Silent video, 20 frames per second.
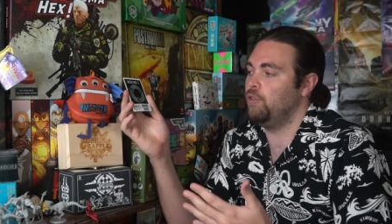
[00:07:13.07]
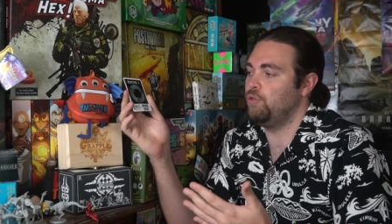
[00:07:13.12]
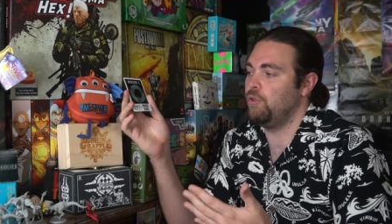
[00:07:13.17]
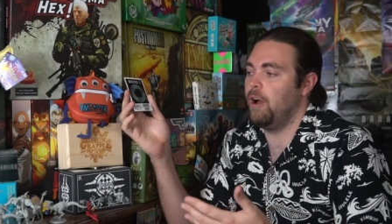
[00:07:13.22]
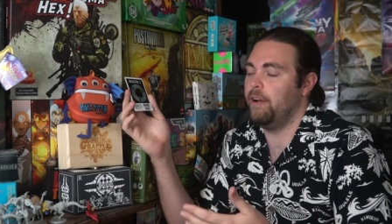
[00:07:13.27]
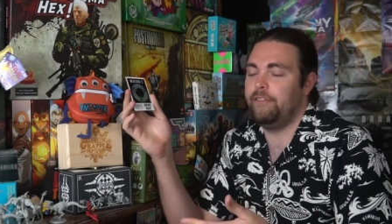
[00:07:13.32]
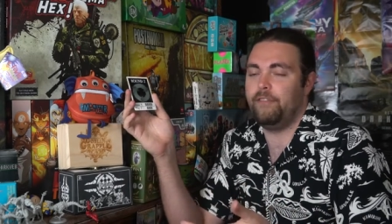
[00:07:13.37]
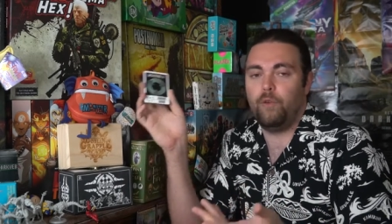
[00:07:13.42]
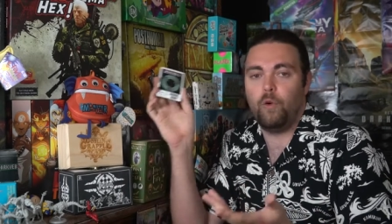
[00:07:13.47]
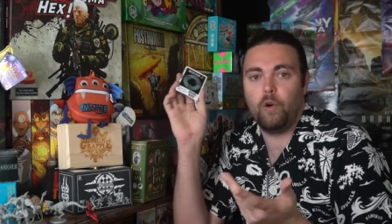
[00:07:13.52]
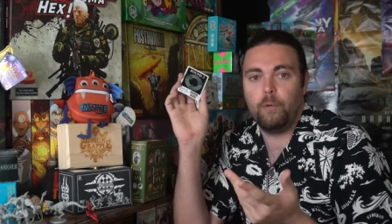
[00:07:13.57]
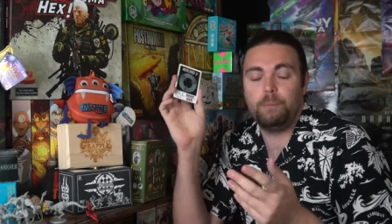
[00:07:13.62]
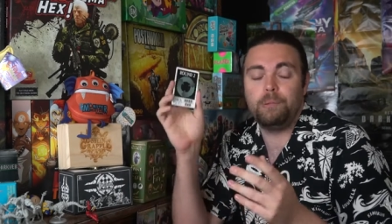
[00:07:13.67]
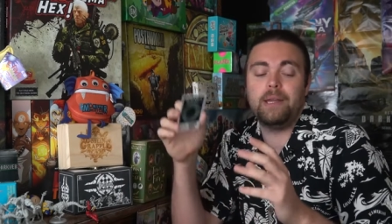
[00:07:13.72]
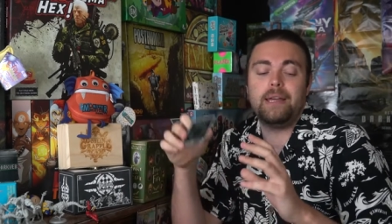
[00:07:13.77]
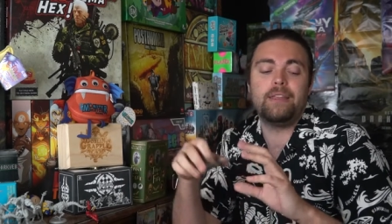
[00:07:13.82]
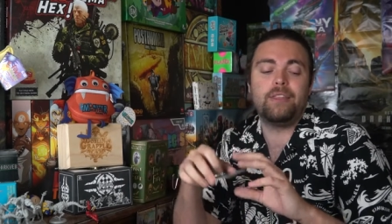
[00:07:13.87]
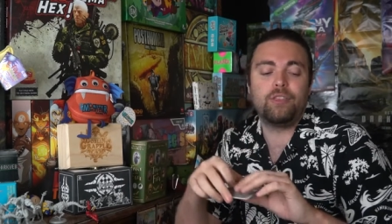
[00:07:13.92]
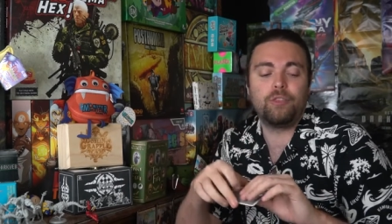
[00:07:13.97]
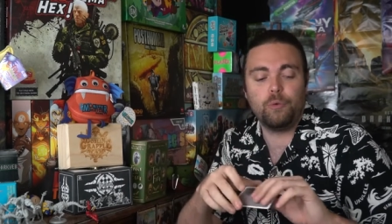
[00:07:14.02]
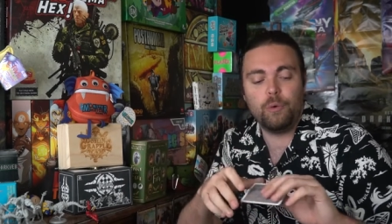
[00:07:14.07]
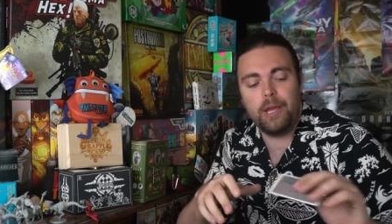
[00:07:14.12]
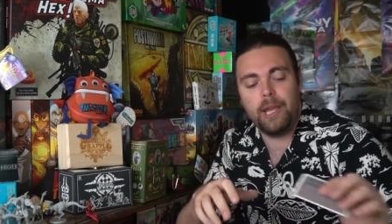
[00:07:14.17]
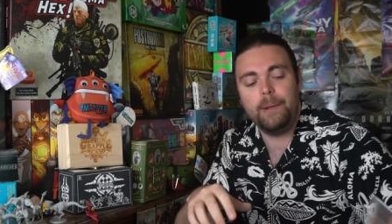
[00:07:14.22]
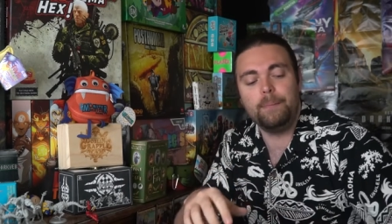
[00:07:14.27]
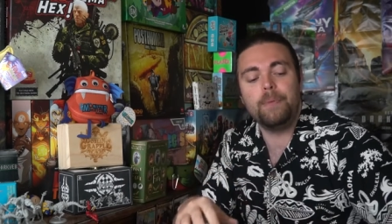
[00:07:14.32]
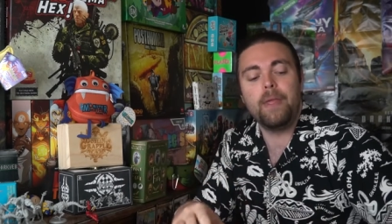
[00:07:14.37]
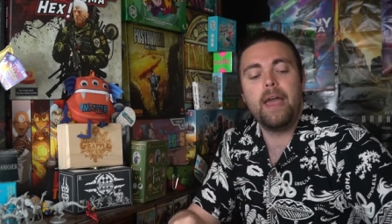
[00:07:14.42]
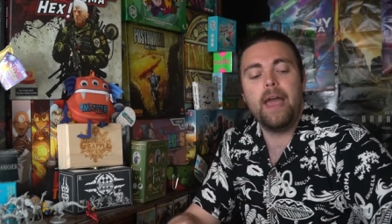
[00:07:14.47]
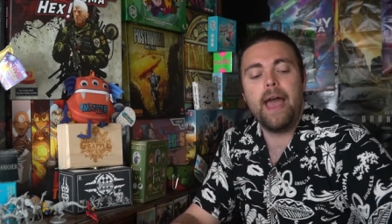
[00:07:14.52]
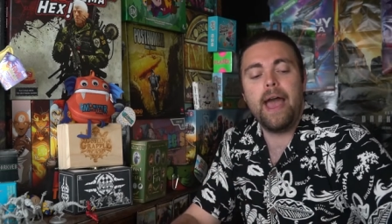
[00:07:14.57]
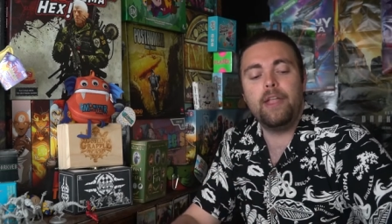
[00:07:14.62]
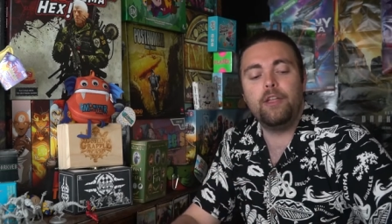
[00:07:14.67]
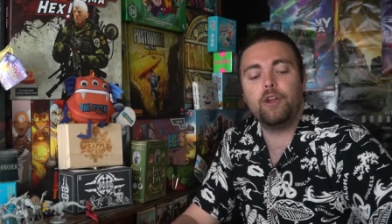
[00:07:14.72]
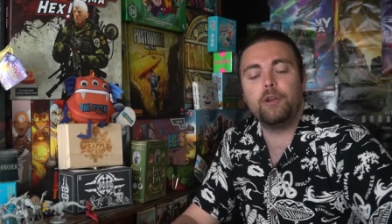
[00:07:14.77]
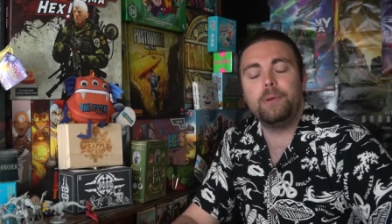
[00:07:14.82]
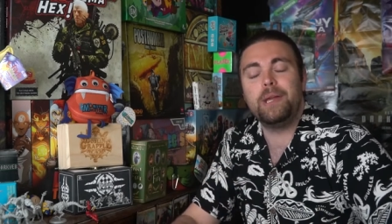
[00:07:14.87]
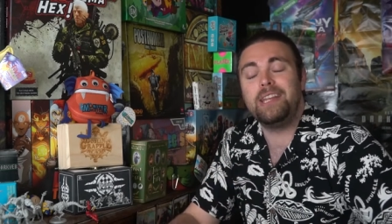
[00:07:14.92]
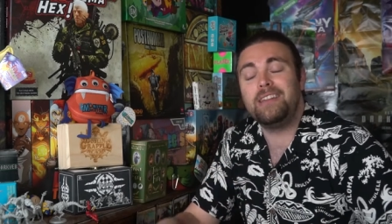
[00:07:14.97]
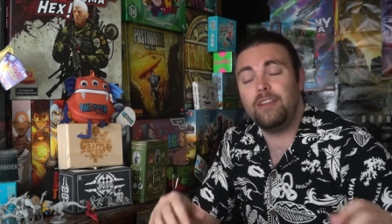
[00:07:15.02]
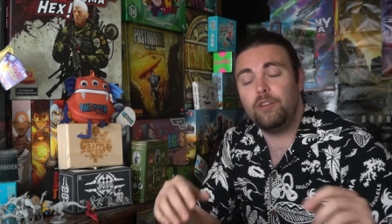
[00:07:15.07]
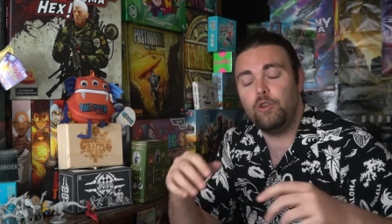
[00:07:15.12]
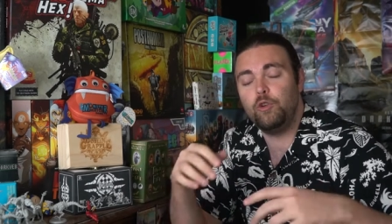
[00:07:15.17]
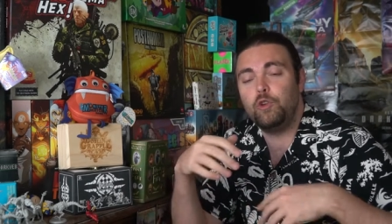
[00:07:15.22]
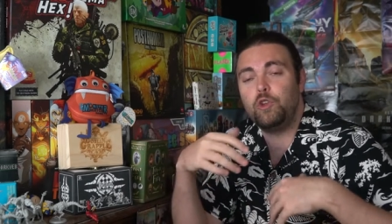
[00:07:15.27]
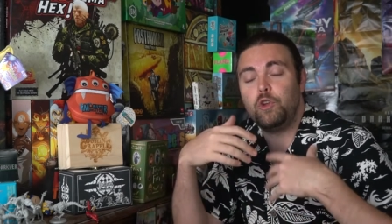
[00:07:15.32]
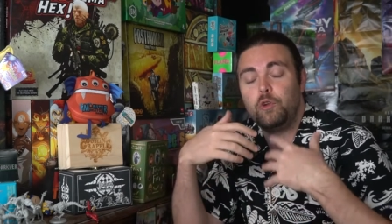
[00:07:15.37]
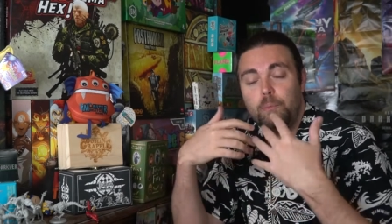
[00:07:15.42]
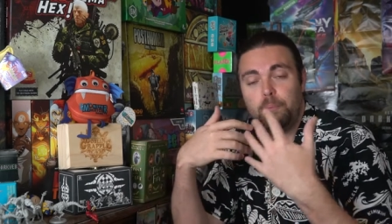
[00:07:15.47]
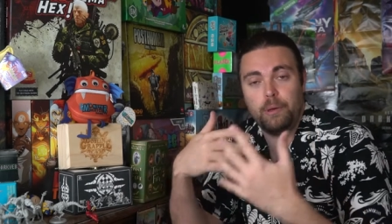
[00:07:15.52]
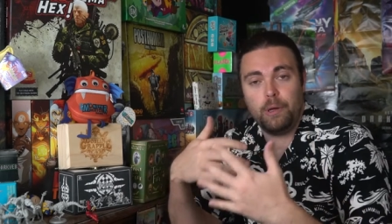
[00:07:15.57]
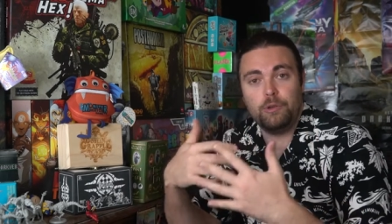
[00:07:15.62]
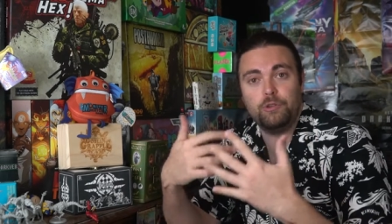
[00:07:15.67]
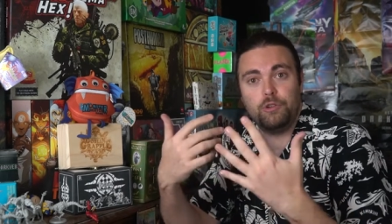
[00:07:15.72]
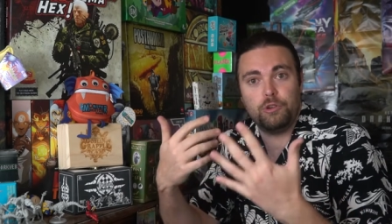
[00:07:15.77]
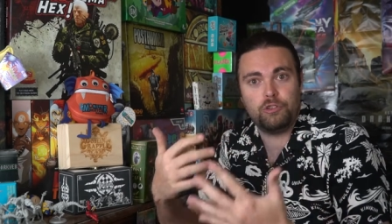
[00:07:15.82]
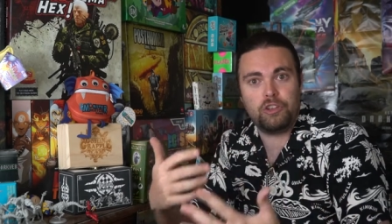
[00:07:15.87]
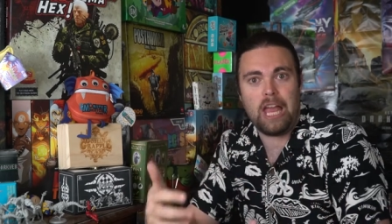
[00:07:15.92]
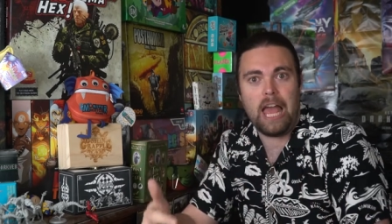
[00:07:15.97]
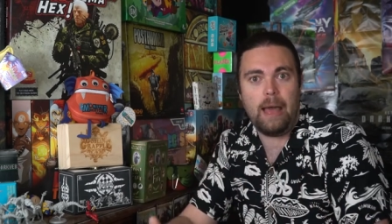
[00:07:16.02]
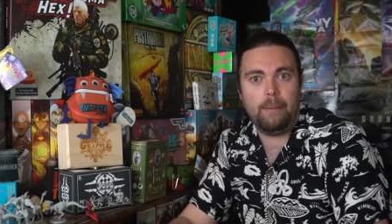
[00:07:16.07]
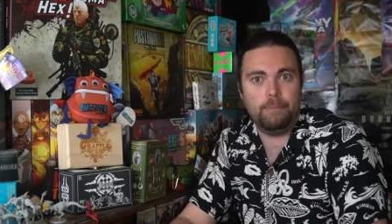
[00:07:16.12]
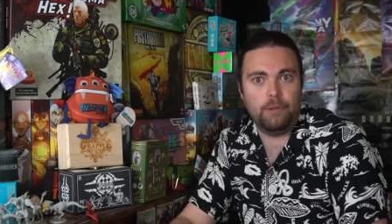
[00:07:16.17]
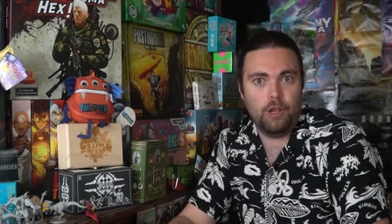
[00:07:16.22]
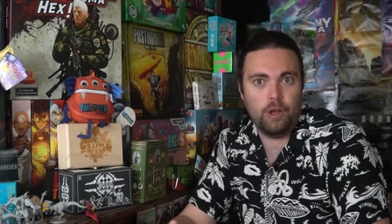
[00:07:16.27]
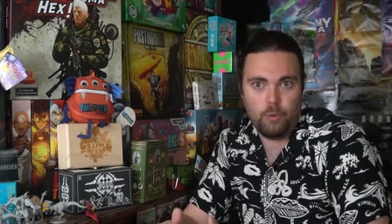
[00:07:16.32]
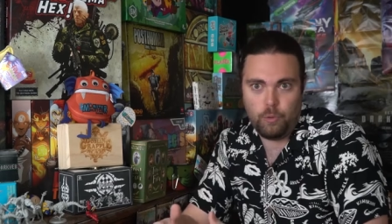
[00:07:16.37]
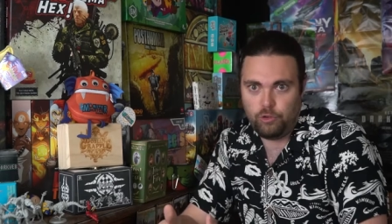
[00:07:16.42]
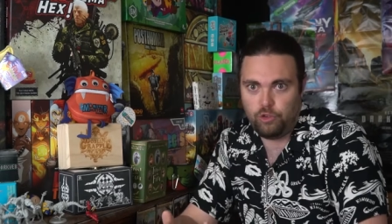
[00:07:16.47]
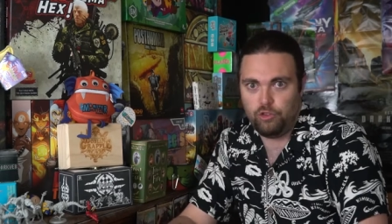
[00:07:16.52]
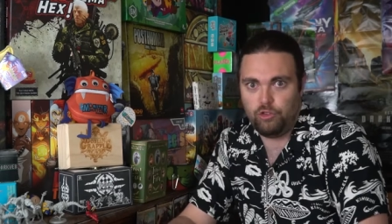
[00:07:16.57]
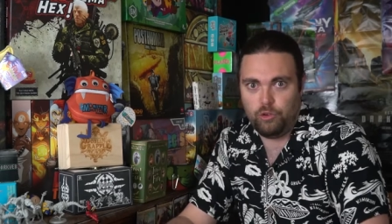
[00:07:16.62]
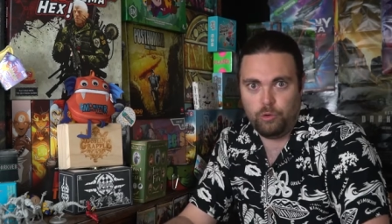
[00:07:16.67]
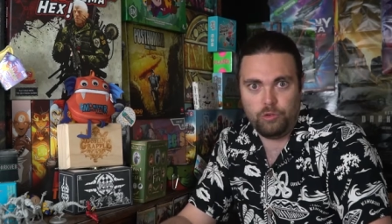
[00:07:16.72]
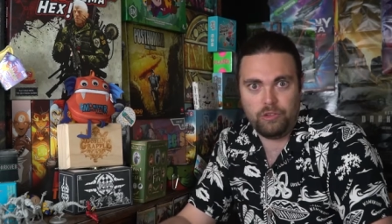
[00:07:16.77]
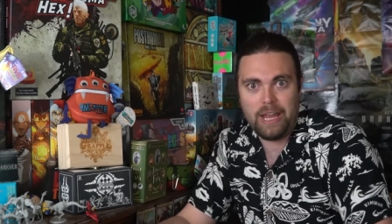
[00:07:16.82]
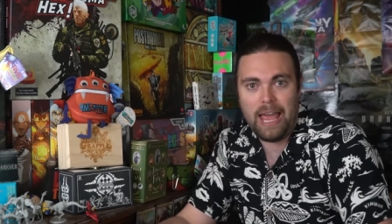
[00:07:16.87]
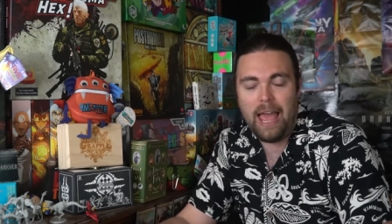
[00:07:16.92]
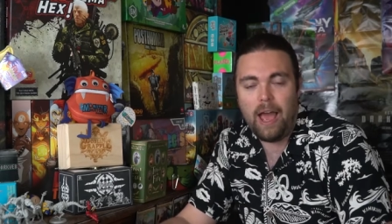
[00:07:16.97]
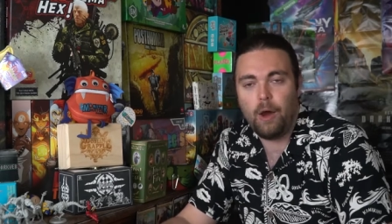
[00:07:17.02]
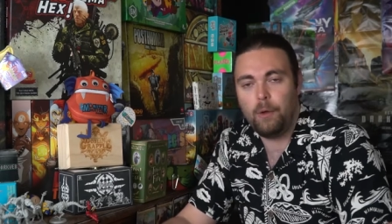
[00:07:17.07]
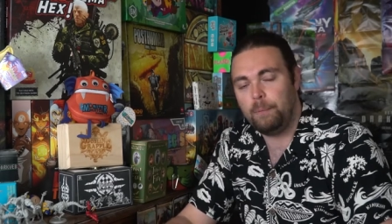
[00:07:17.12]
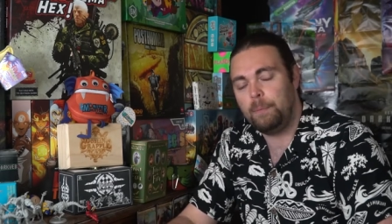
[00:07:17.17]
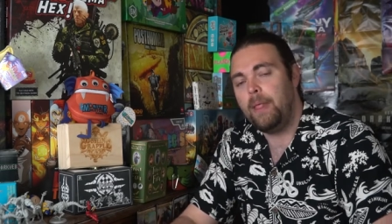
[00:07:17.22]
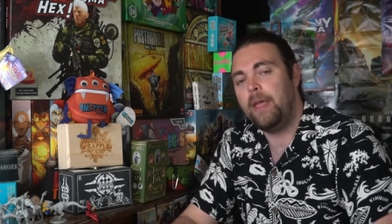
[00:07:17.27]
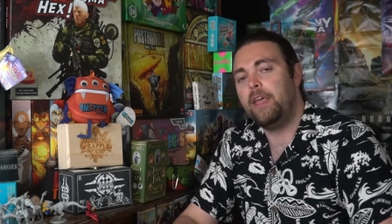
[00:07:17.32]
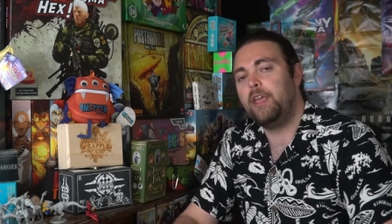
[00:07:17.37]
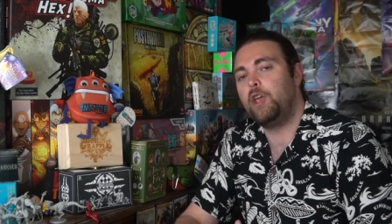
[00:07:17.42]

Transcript: Draw four, play three, and you're going to continue to build your tableau, which is your town.